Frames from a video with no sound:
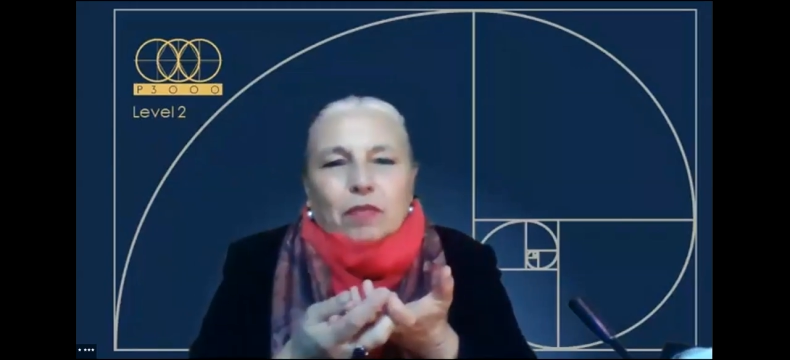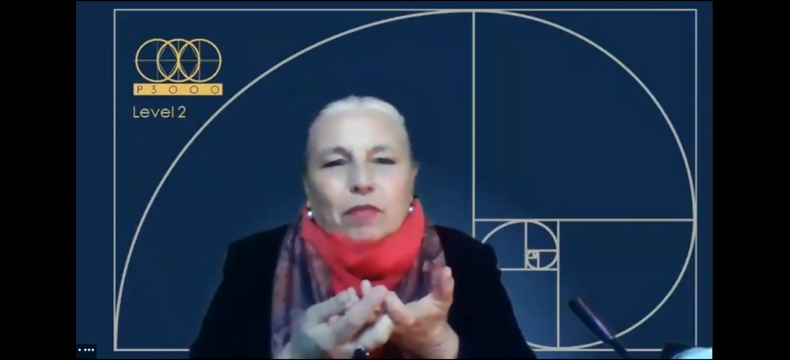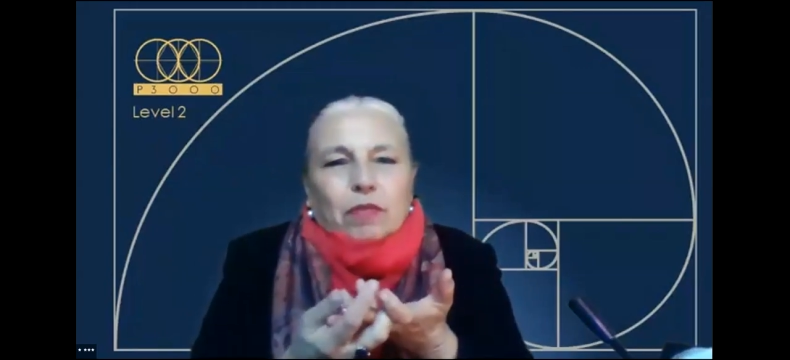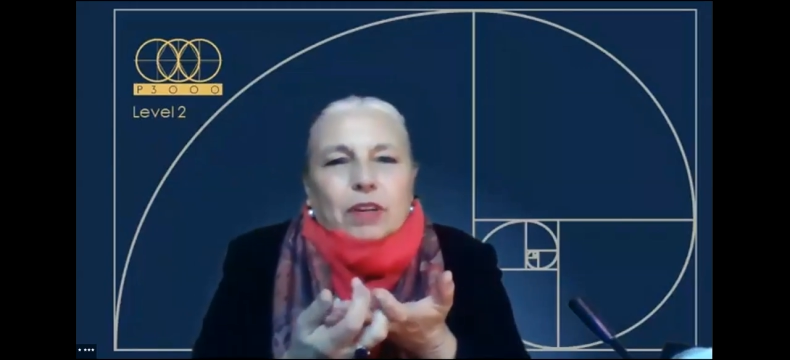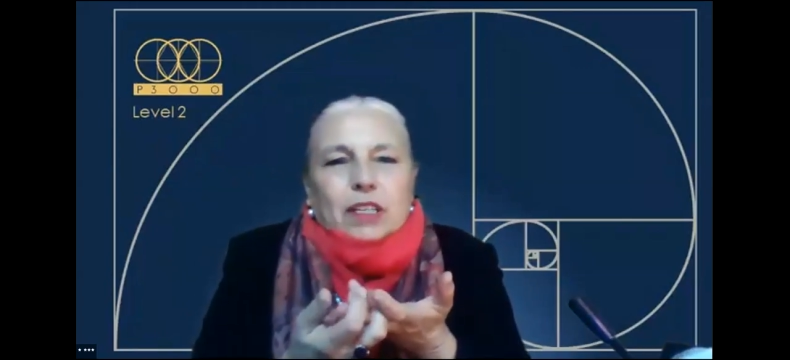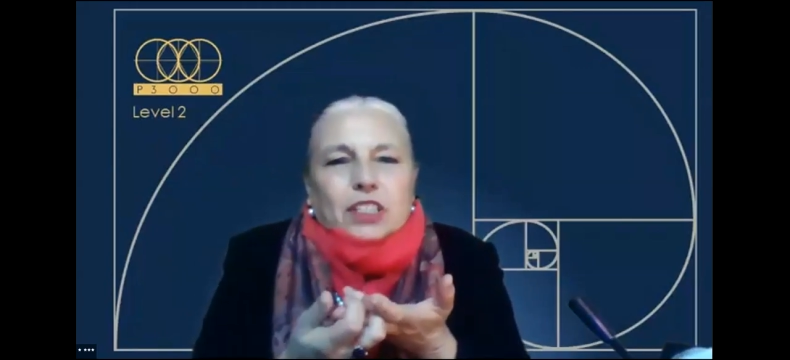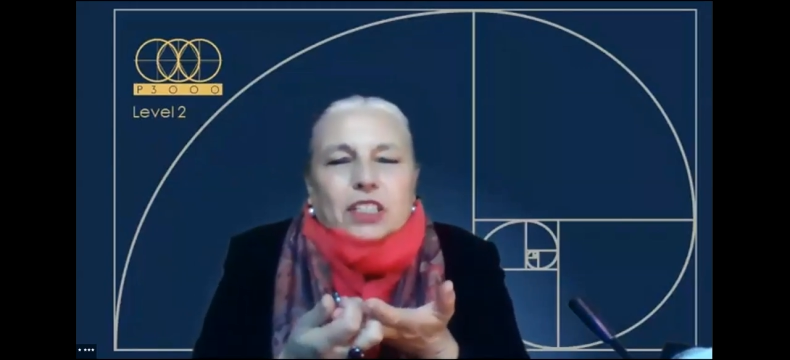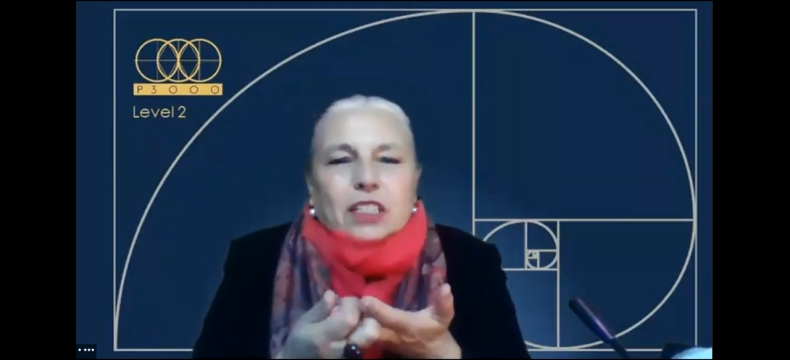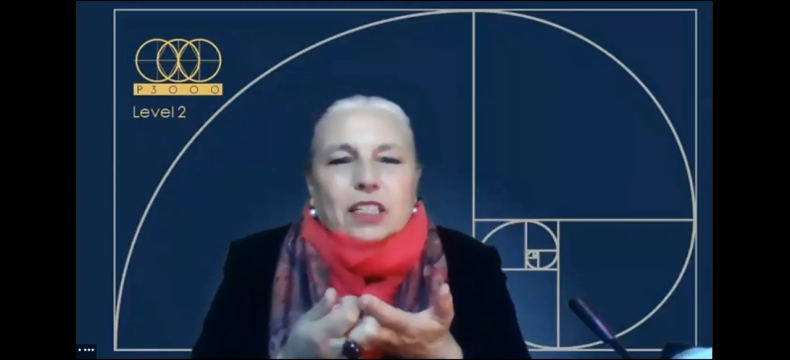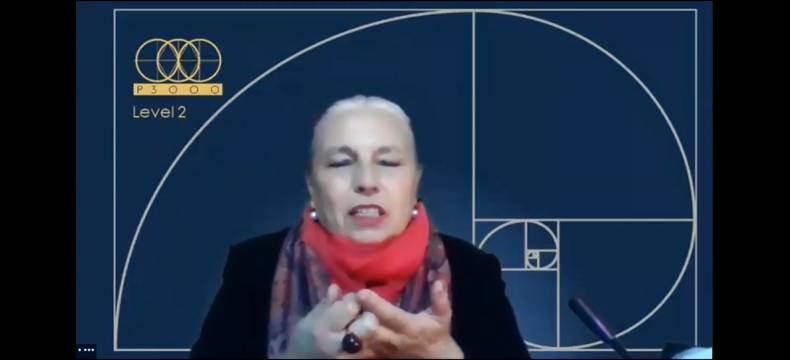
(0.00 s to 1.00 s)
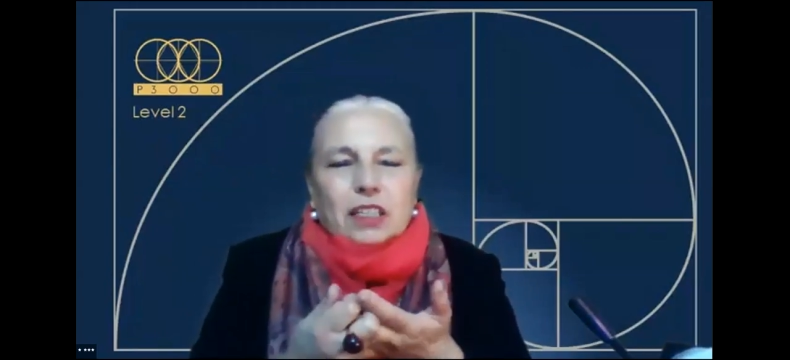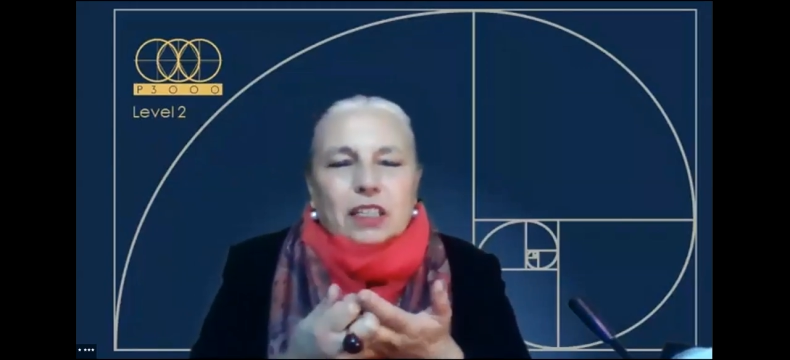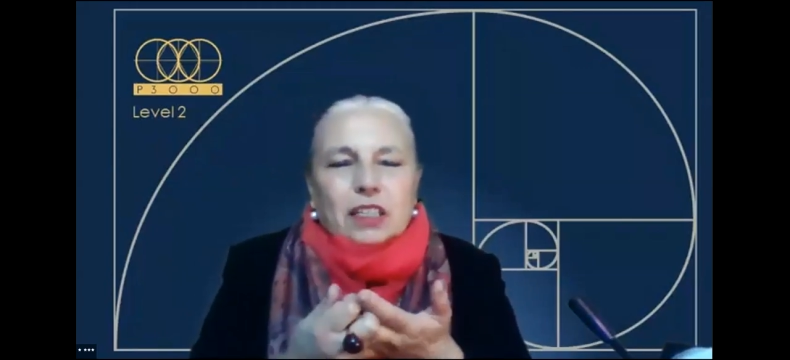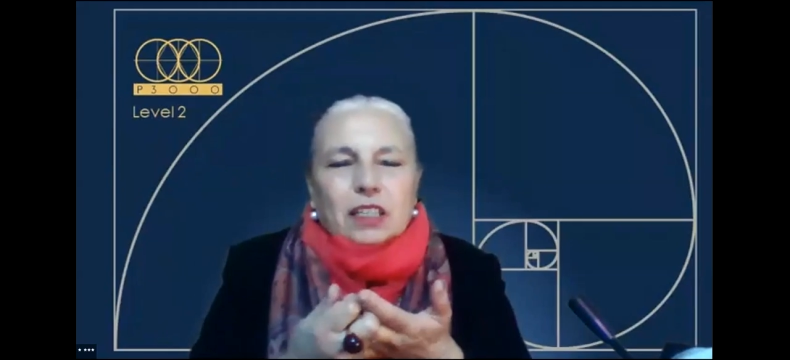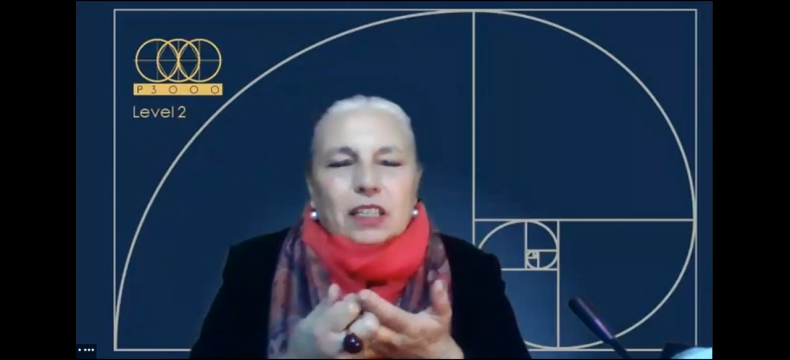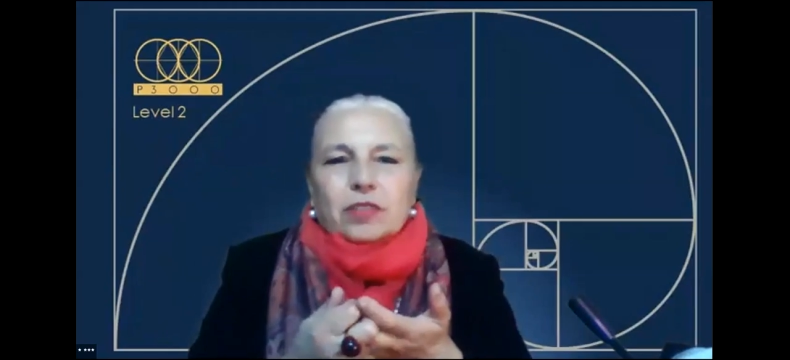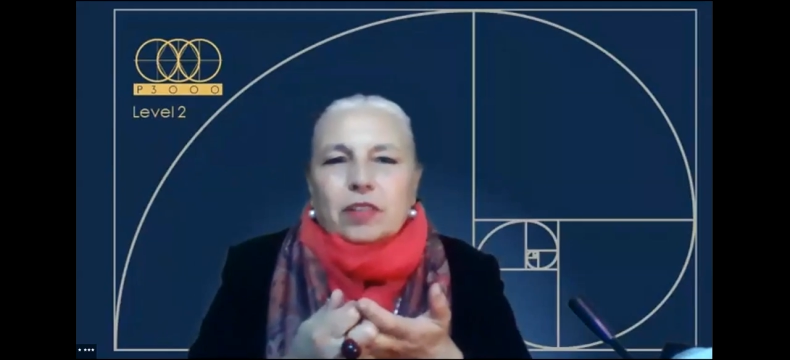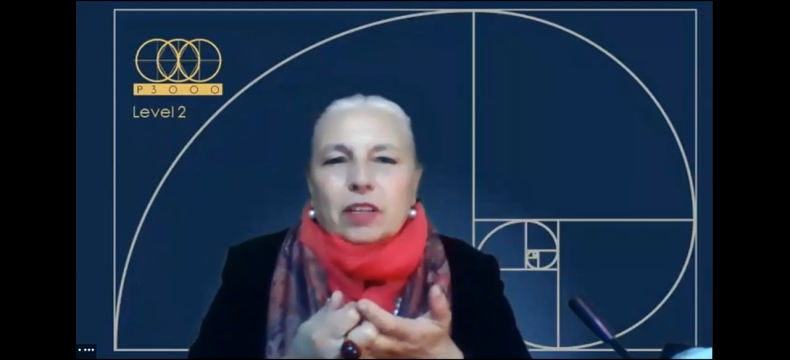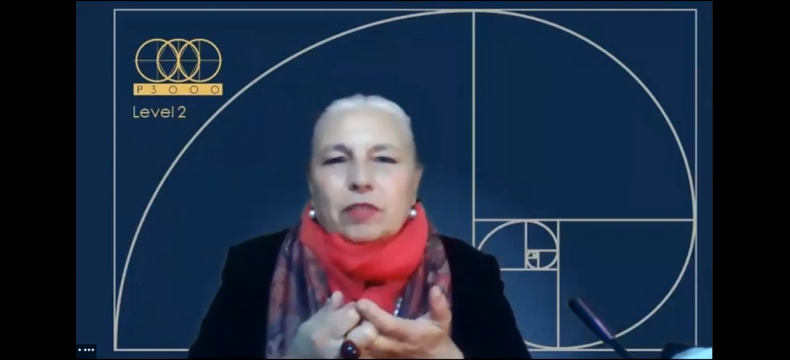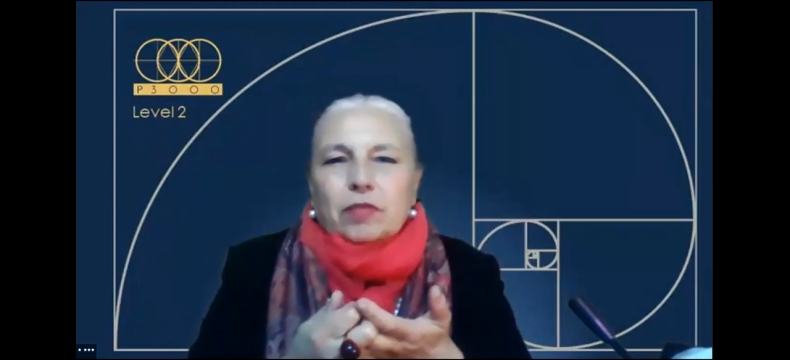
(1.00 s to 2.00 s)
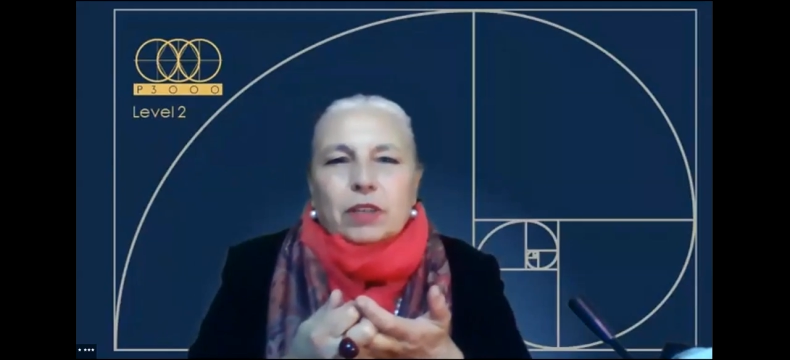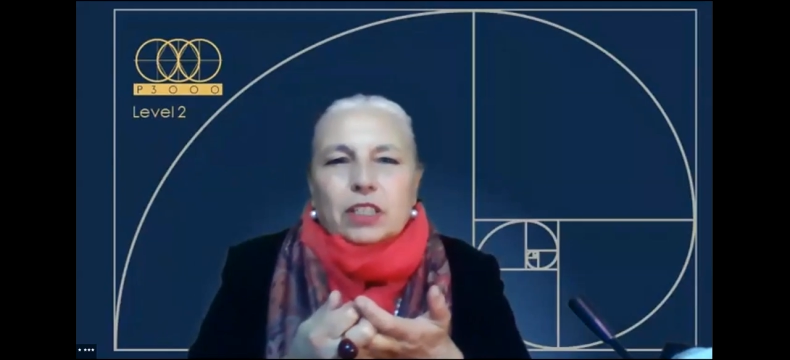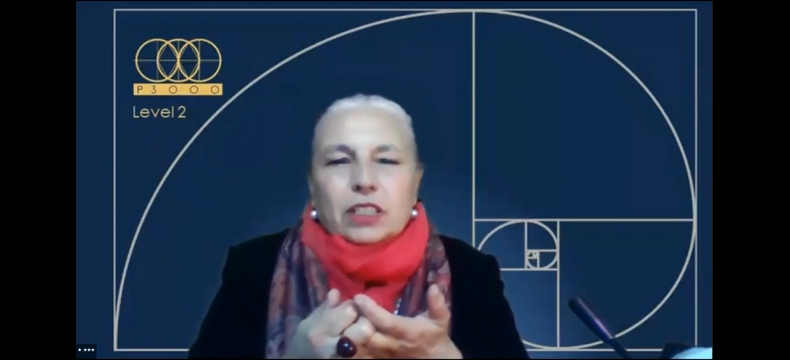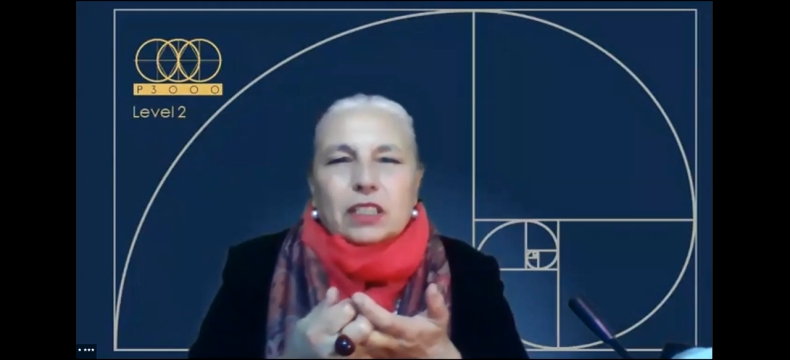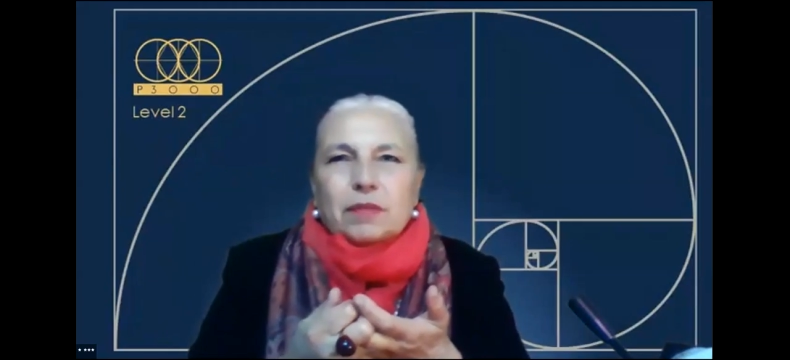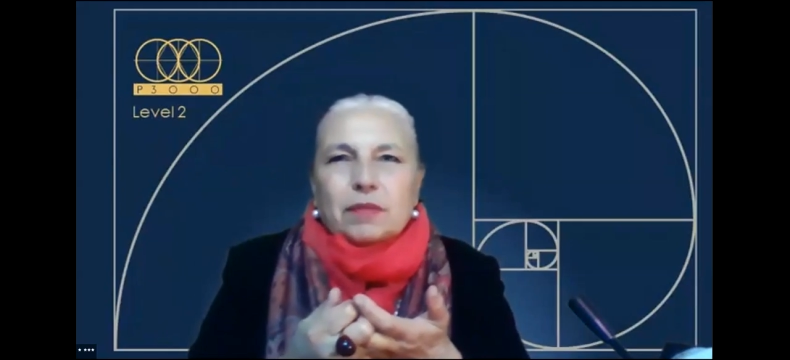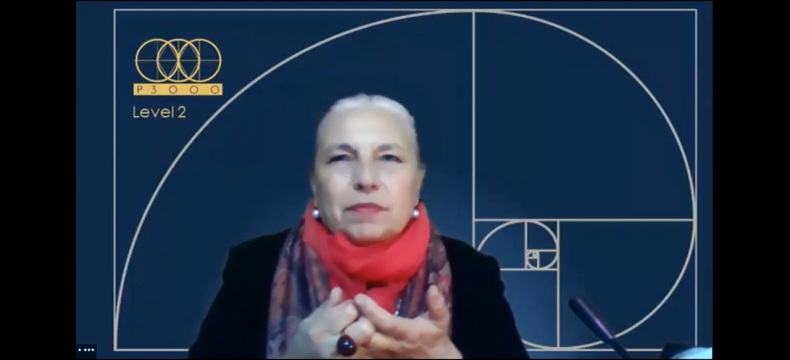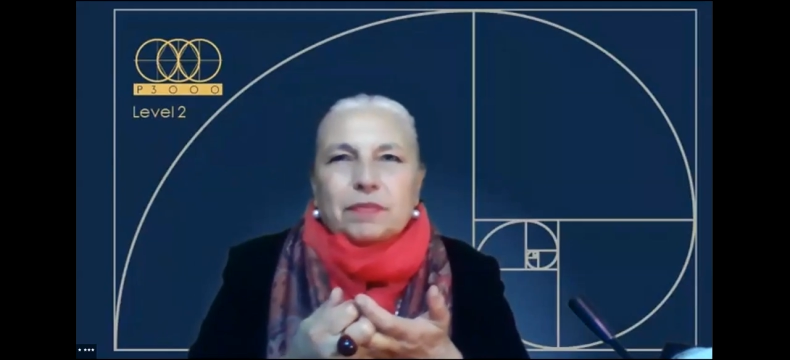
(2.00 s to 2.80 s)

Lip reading: rich culture and rich